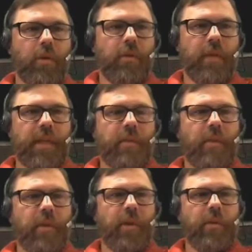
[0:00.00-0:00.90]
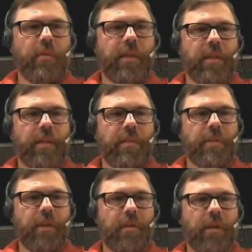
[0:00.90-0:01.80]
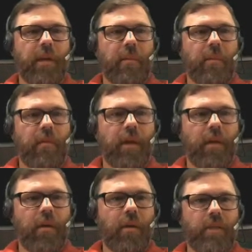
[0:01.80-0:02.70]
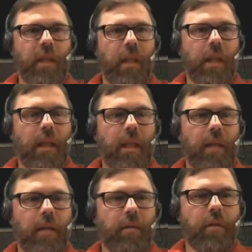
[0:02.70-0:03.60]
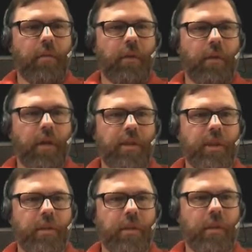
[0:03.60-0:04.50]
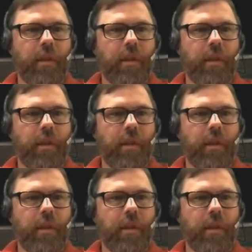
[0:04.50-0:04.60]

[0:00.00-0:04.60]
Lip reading: So that's what we're using in this particular YAML file, and there's a lot of configuration